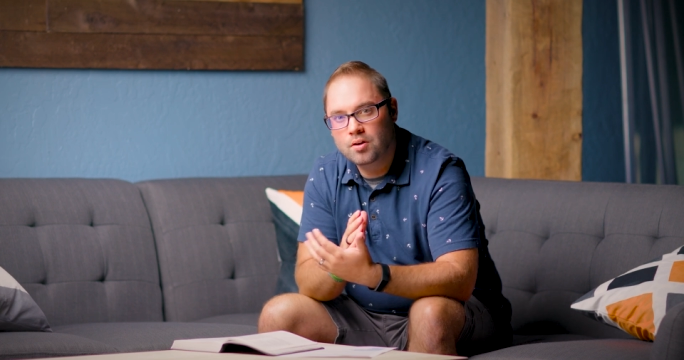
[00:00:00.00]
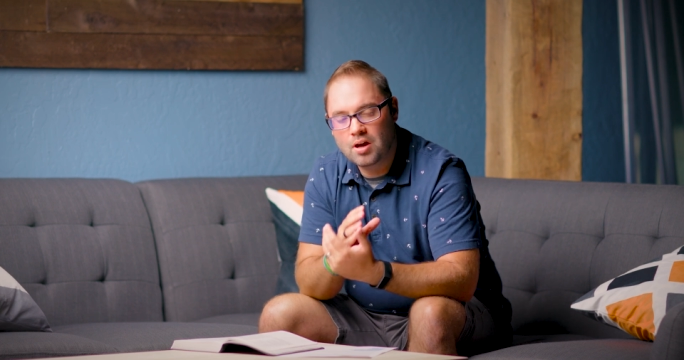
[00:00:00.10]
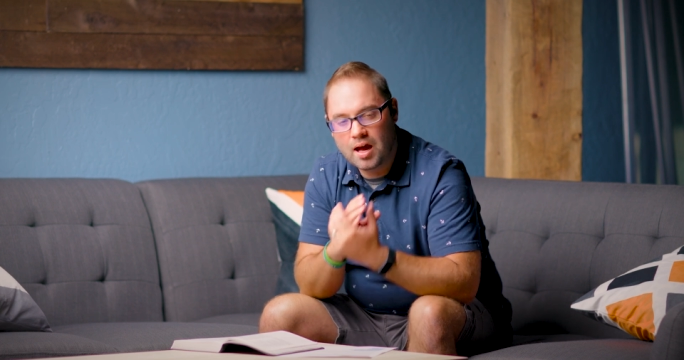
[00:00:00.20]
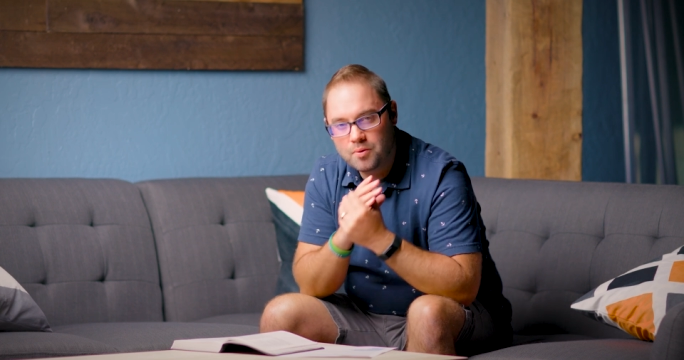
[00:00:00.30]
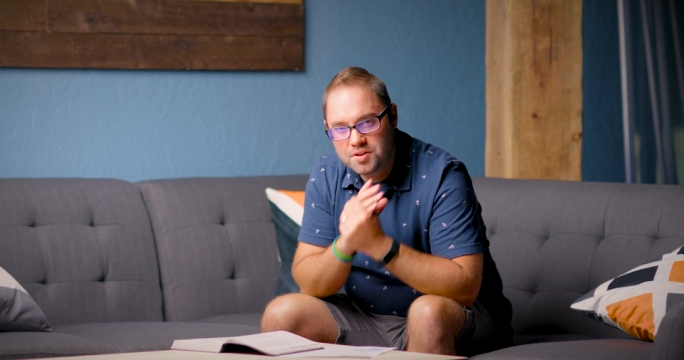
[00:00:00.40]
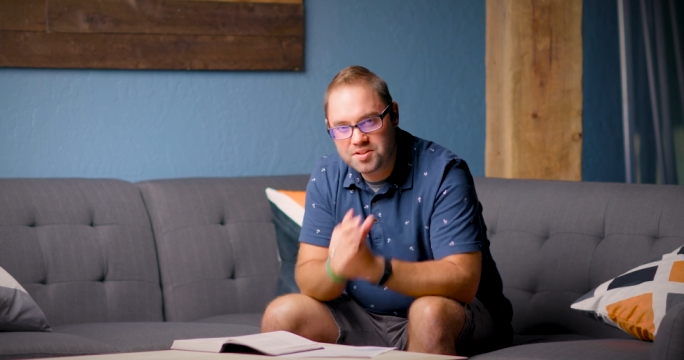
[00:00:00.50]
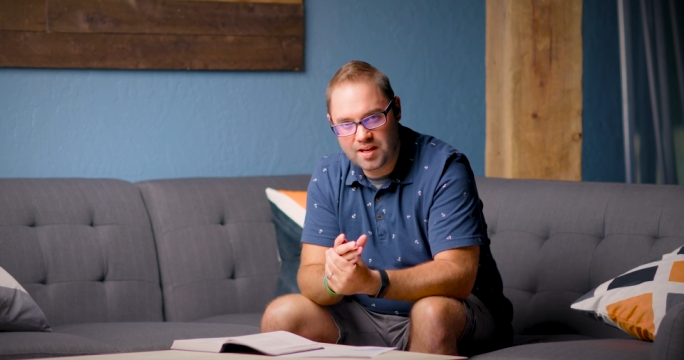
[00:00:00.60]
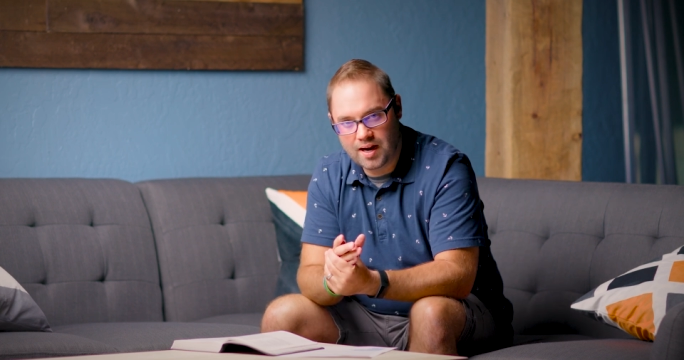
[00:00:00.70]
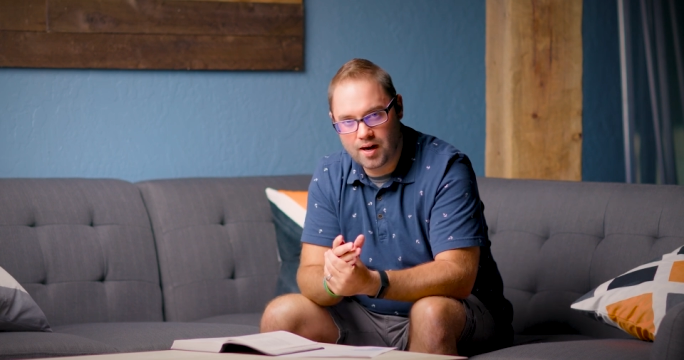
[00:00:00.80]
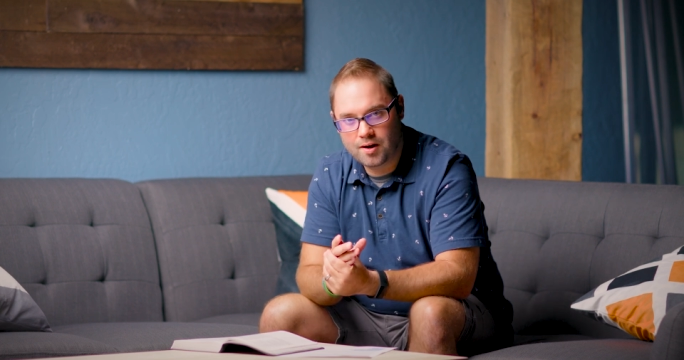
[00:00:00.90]
God was
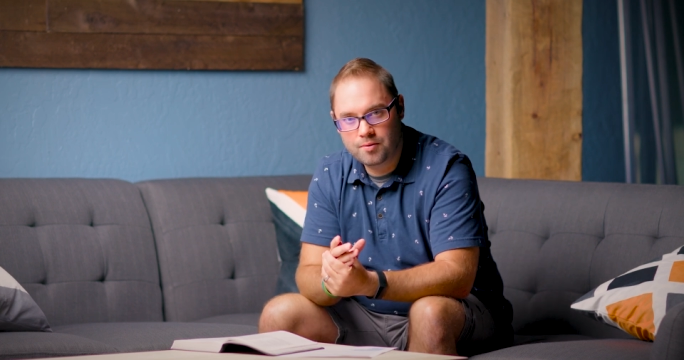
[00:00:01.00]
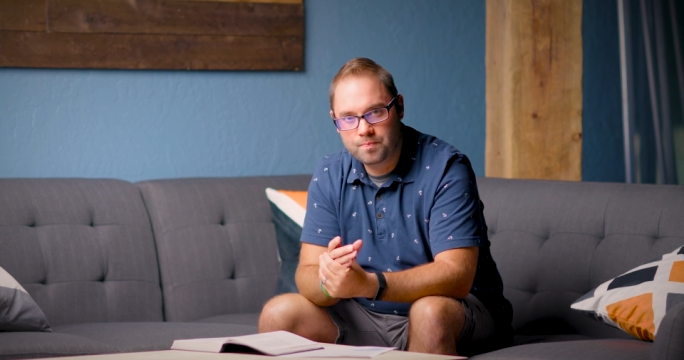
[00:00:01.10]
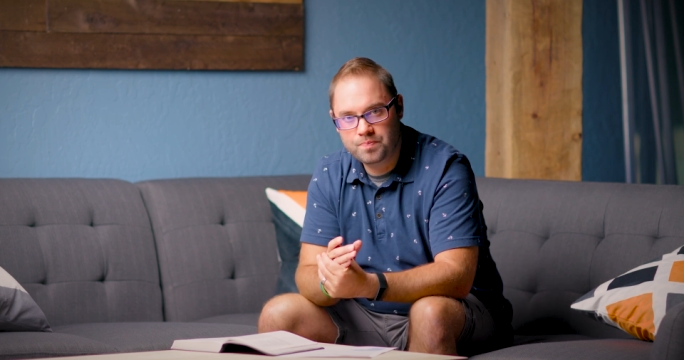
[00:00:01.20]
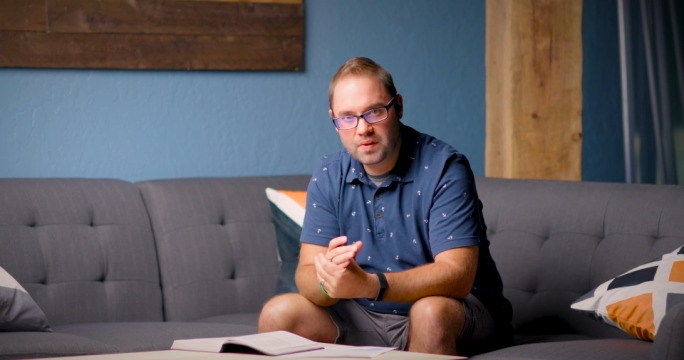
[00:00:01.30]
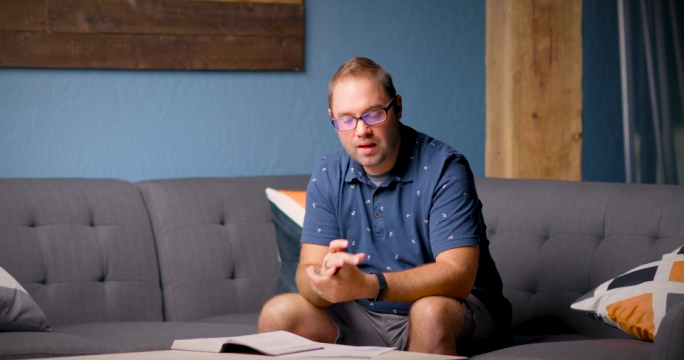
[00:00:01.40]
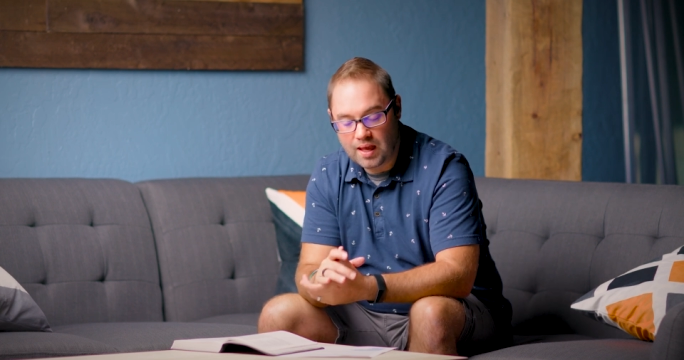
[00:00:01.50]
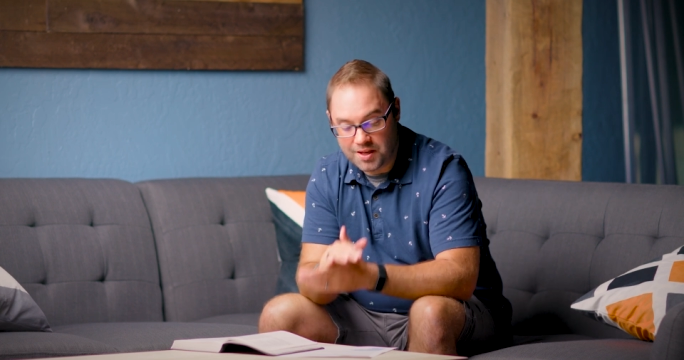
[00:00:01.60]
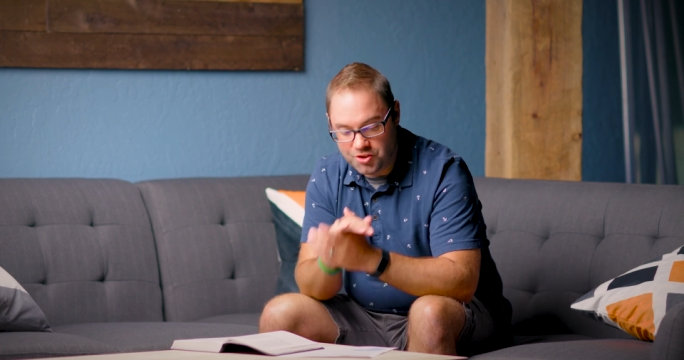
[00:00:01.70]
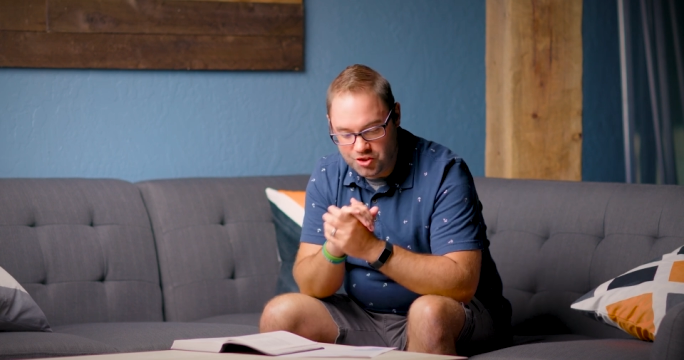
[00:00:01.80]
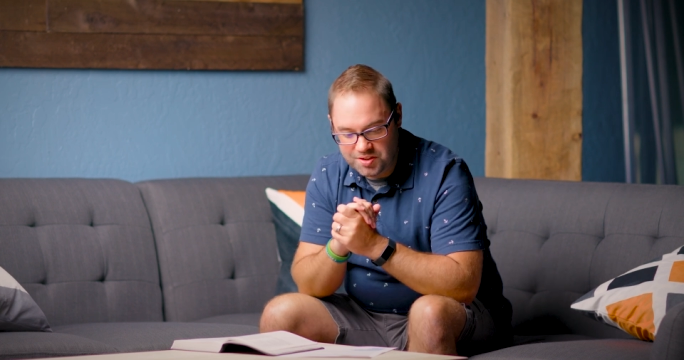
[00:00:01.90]
there
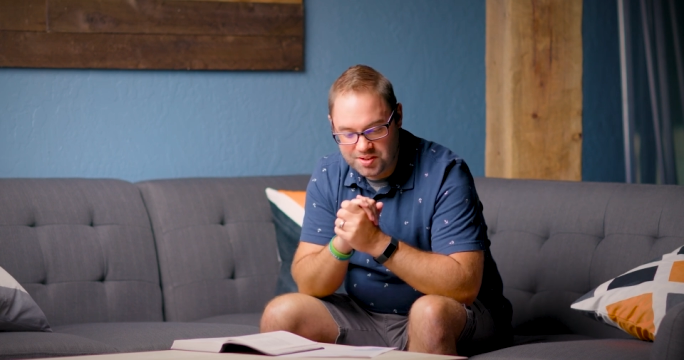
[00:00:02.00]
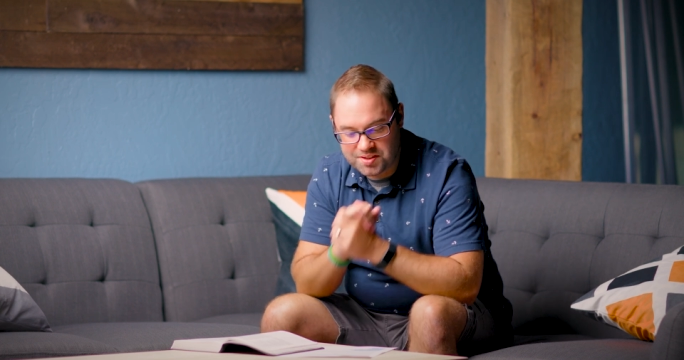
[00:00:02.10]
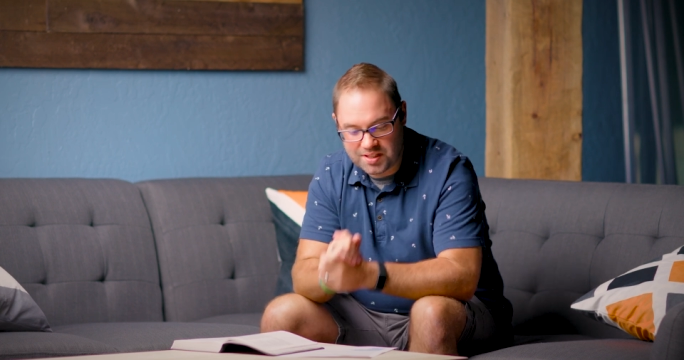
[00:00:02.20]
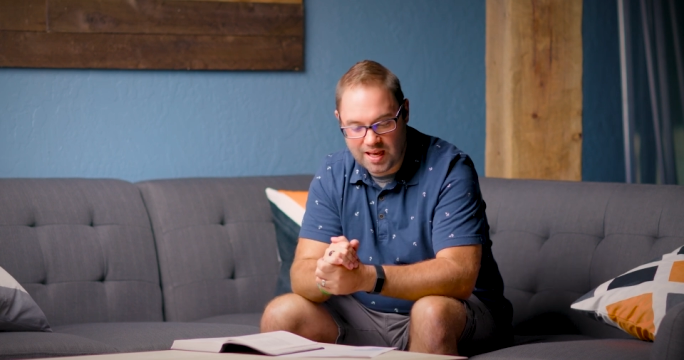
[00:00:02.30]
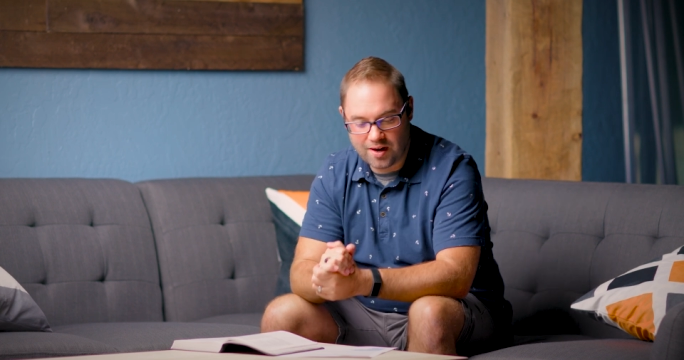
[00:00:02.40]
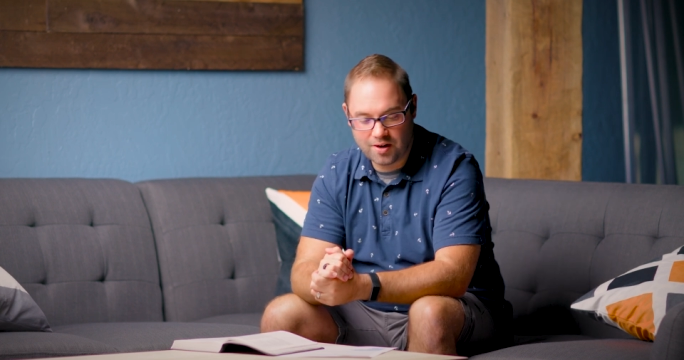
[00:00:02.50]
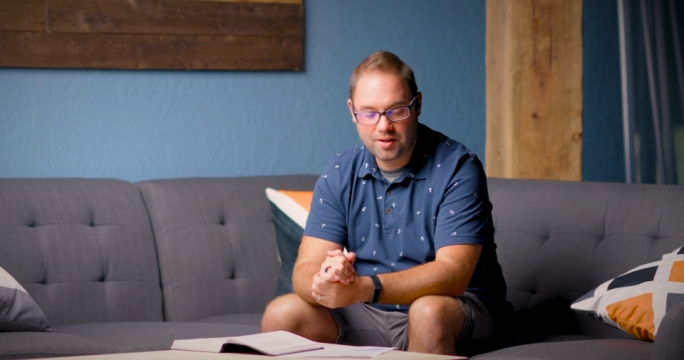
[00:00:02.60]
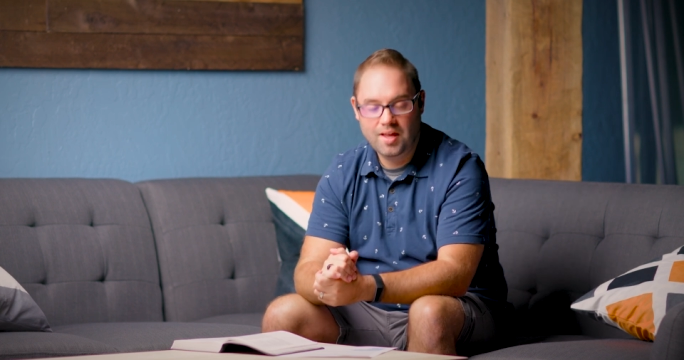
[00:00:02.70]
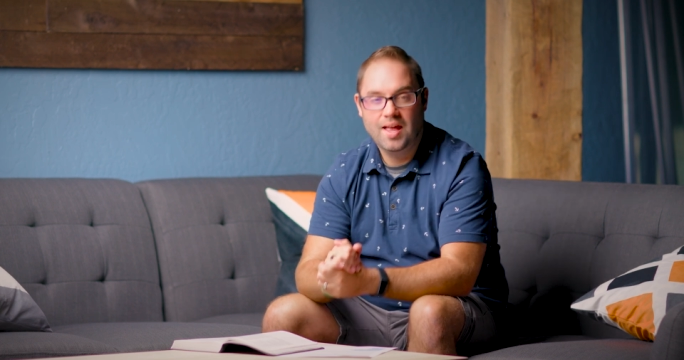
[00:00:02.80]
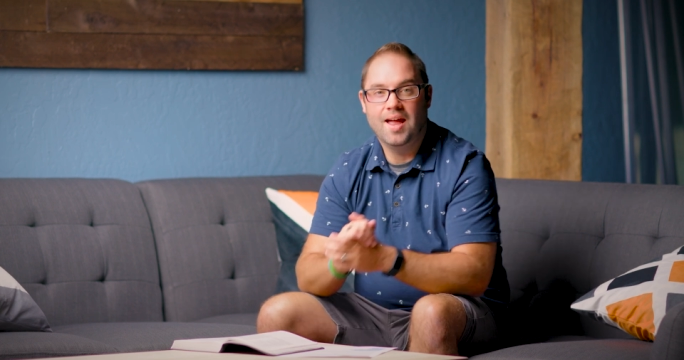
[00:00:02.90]
and Jesus cared.